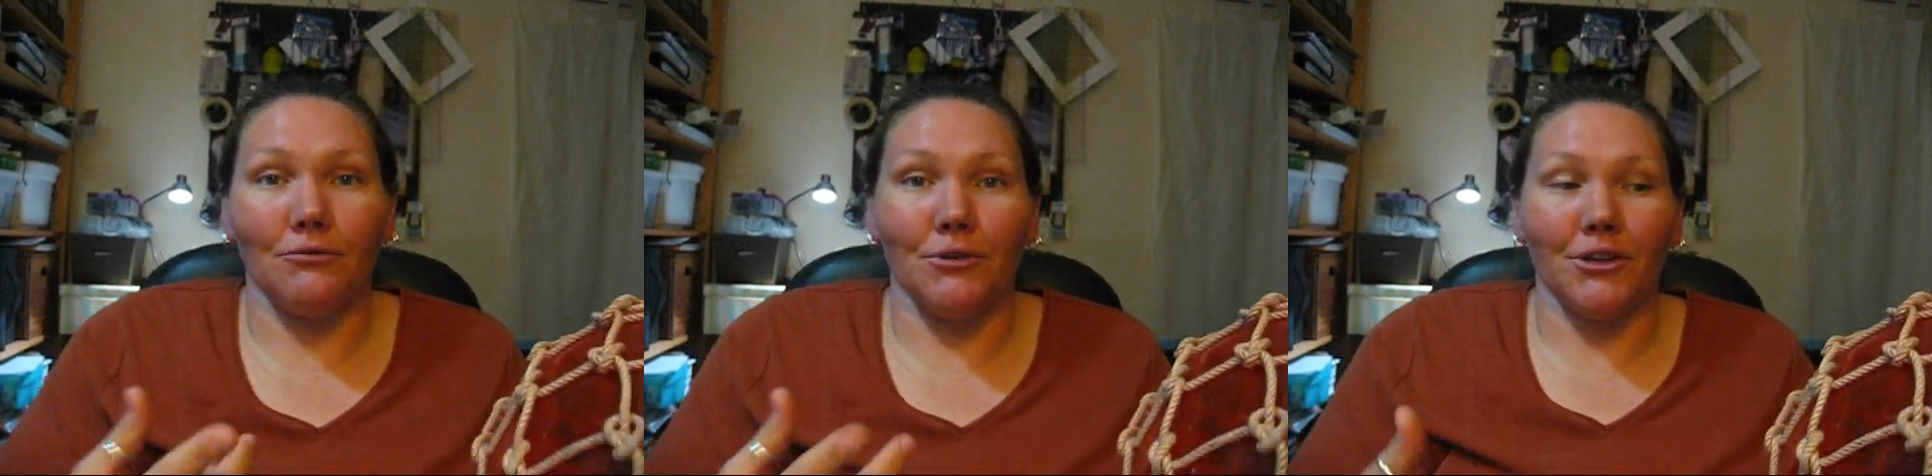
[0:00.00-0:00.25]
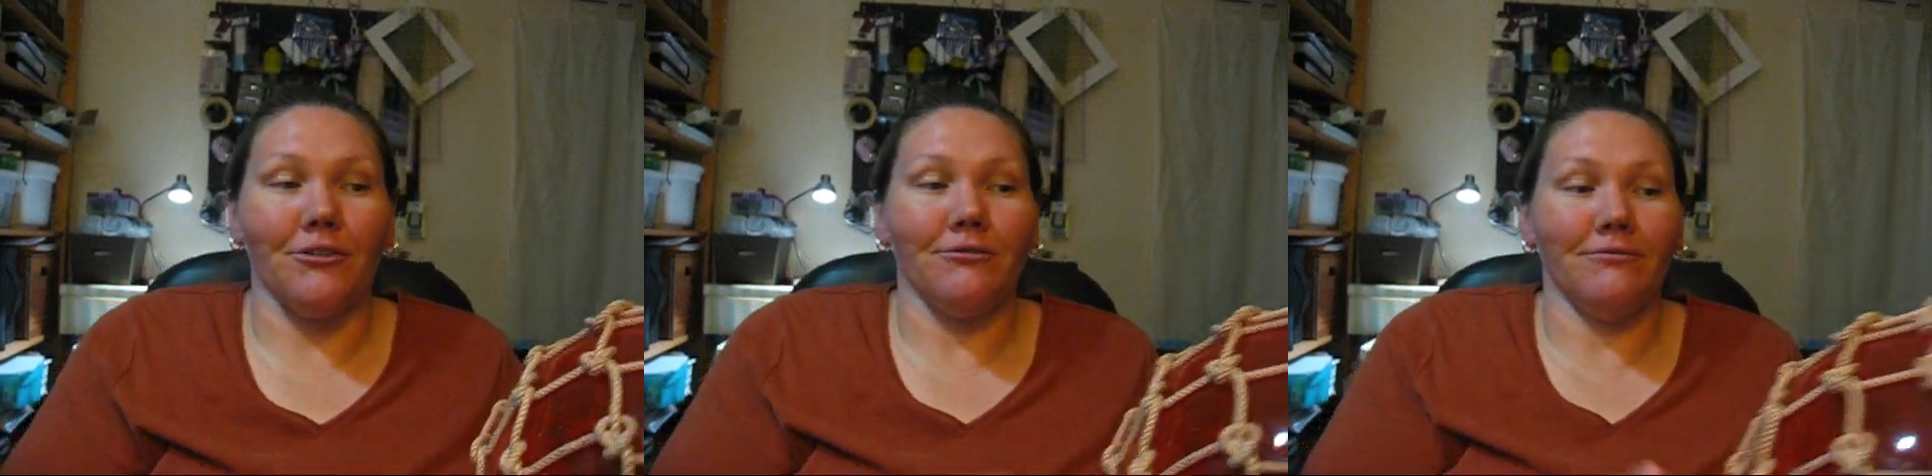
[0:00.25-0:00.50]

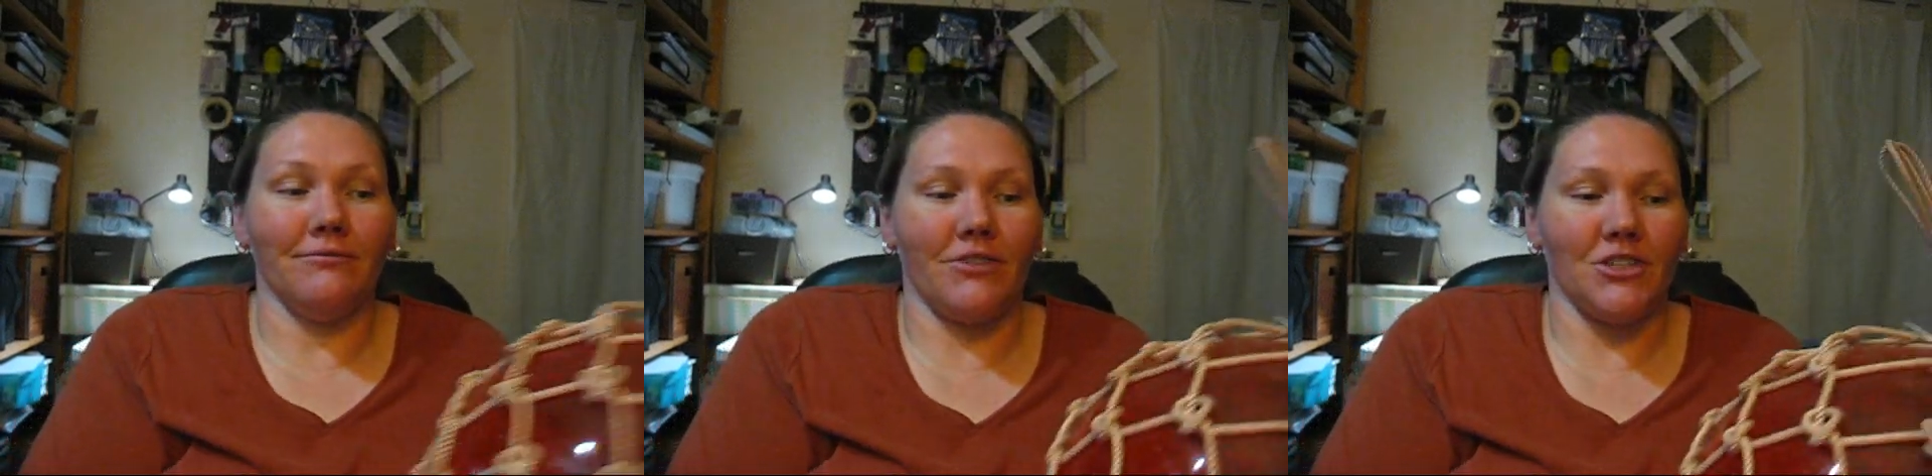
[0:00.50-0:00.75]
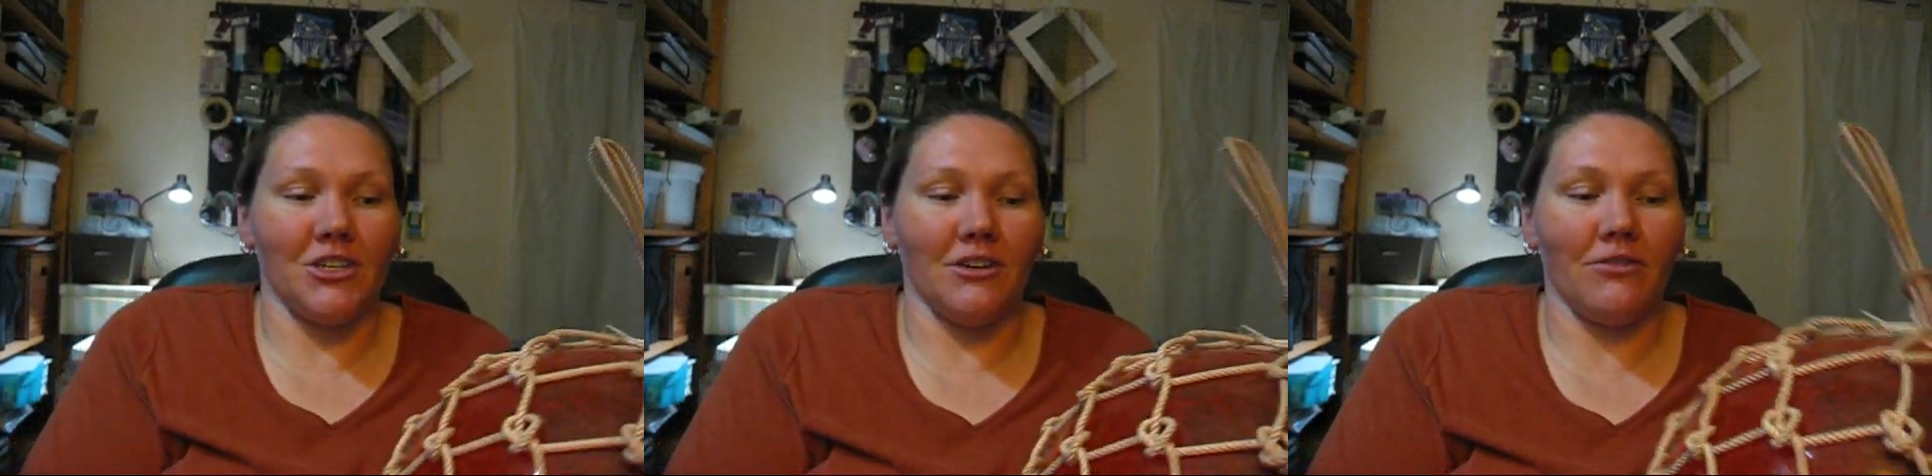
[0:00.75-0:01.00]
real
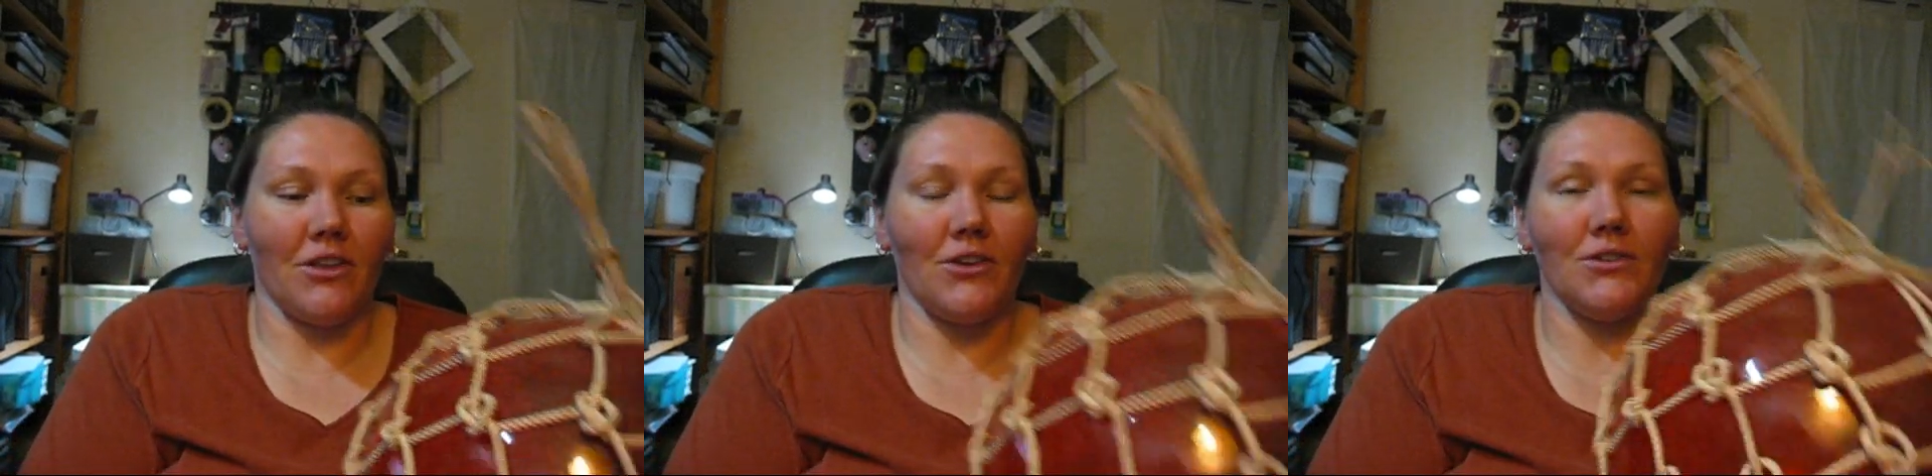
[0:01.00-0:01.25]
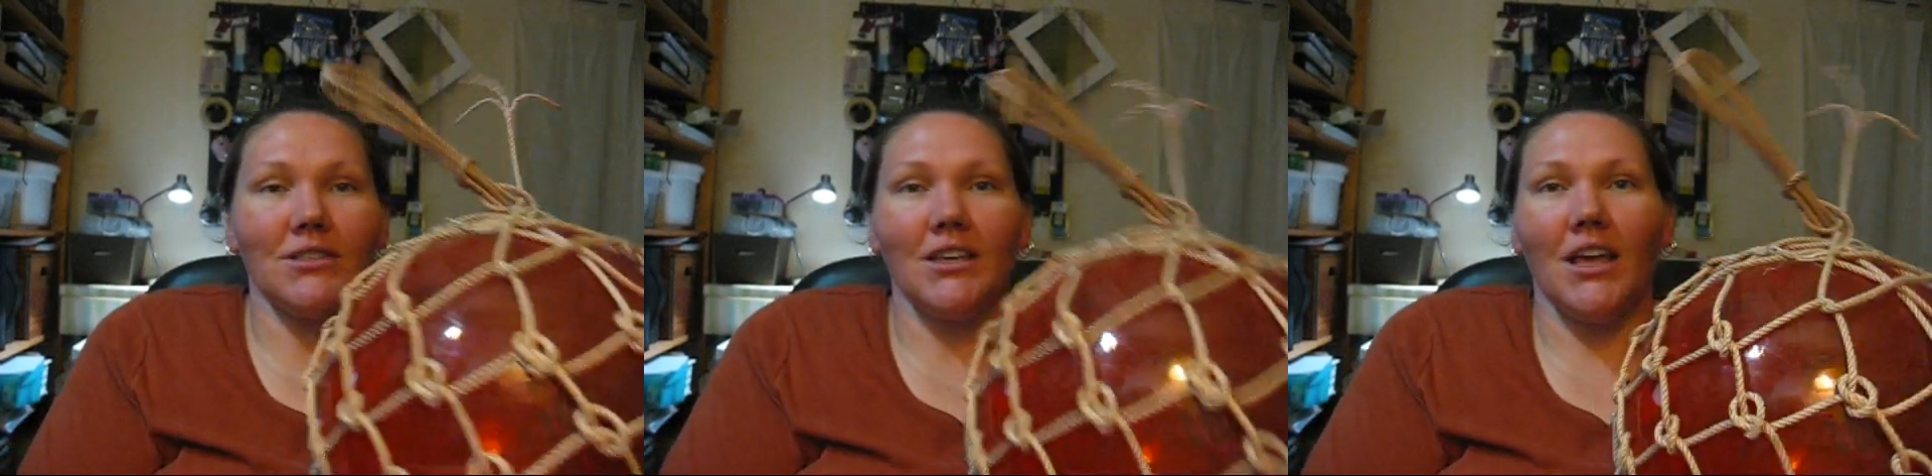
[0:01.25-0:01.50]
fishing
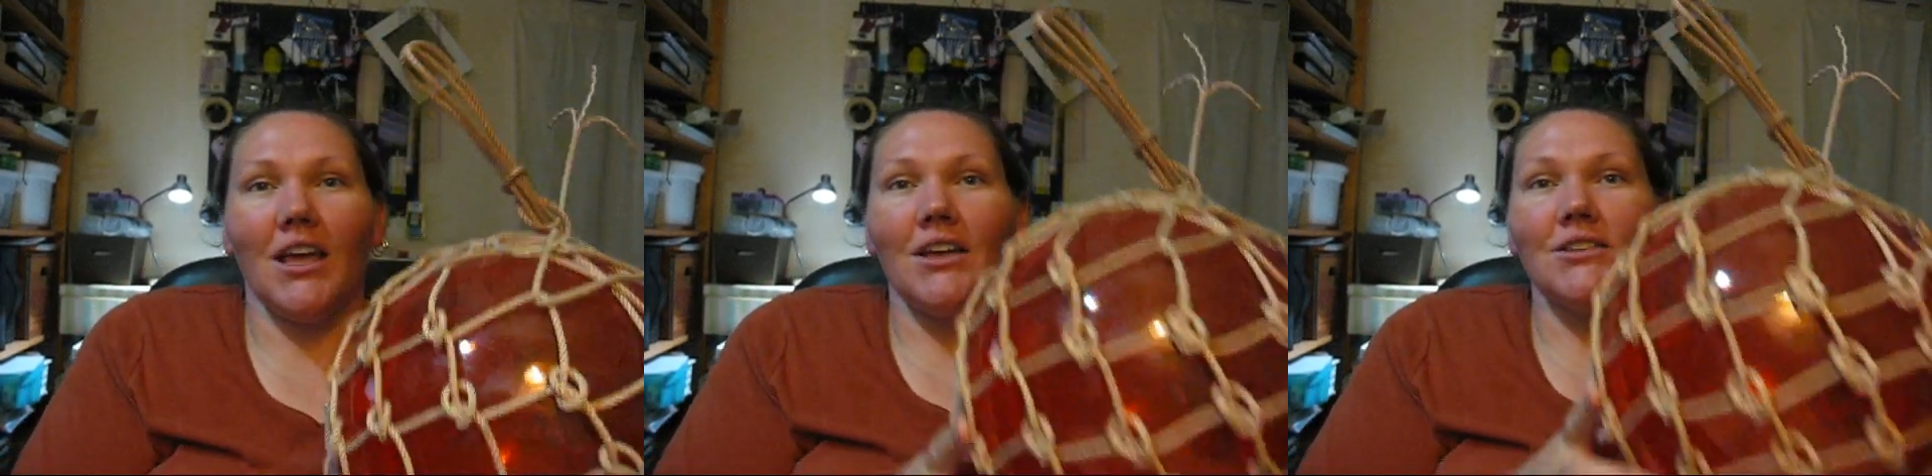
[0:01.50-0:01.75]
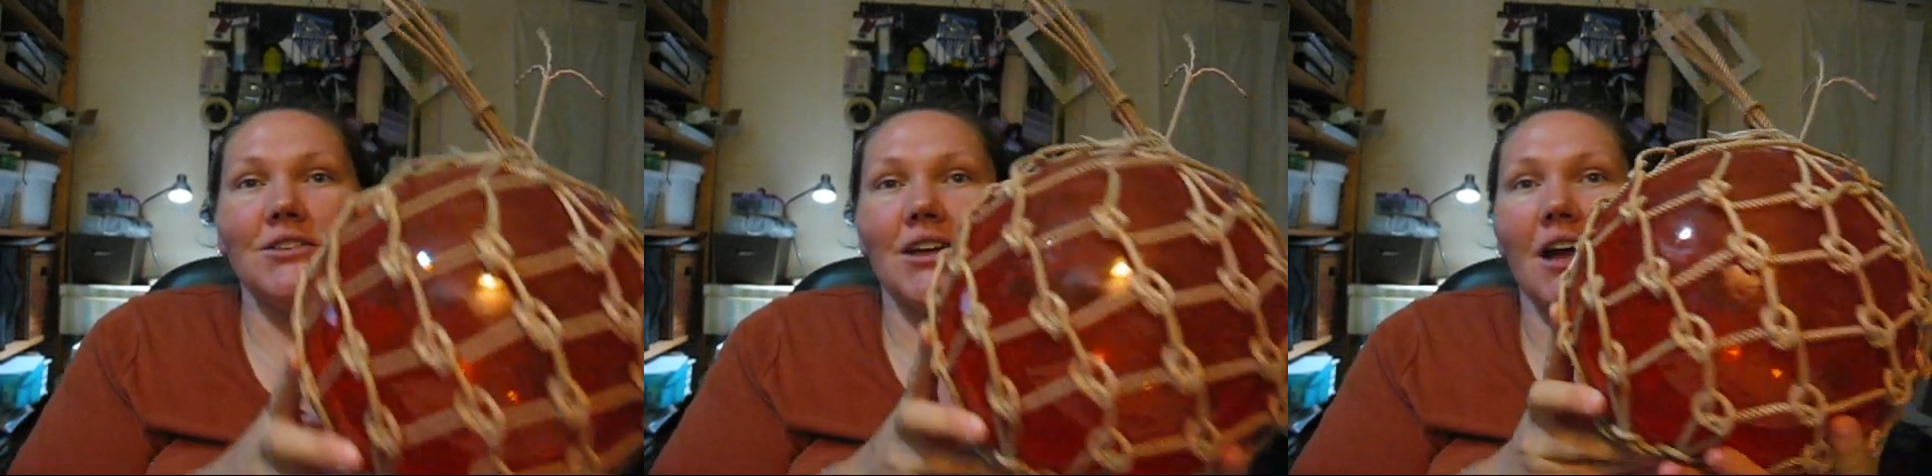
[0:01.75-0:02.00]
floats.
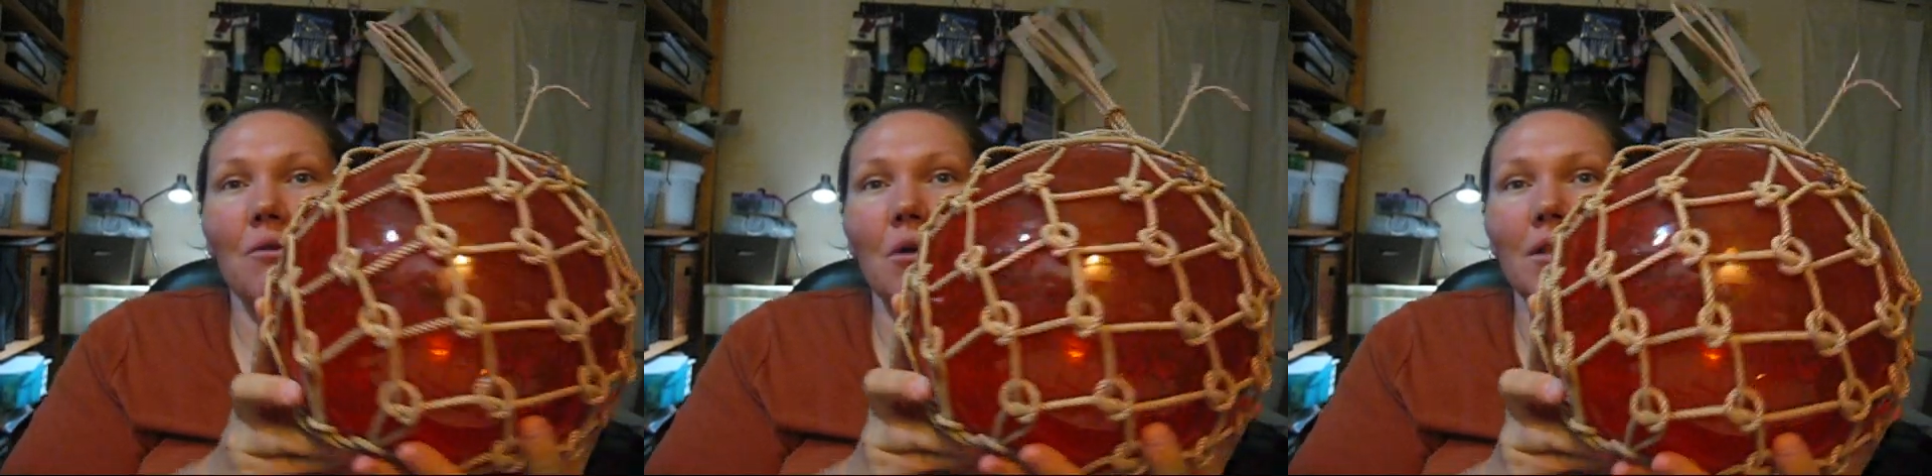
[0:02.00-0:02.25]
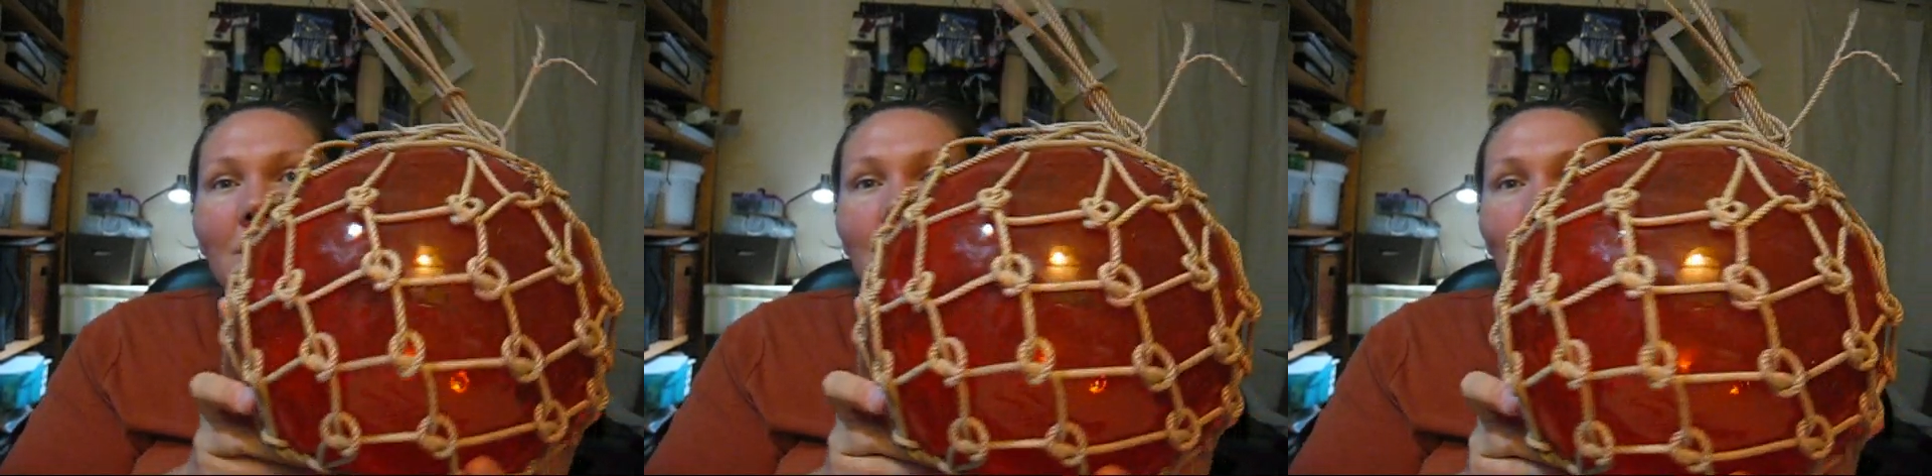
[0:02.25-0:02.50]
So I got
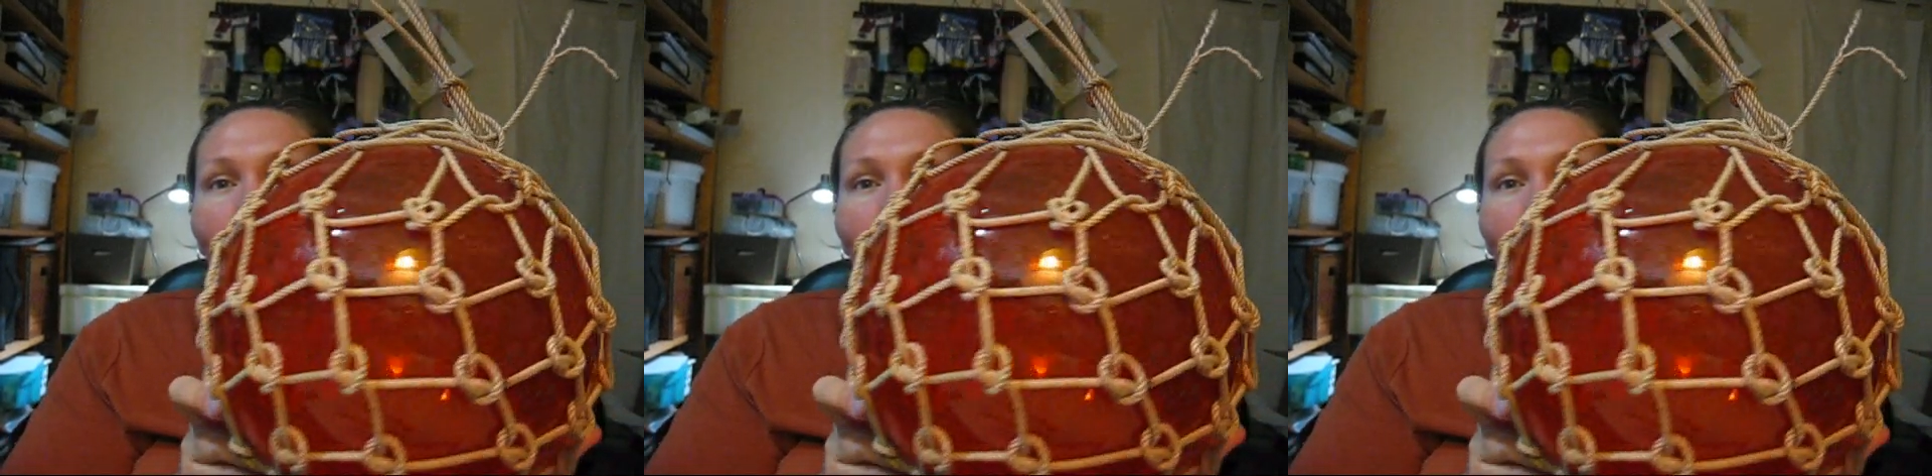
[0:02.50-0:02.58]
one that's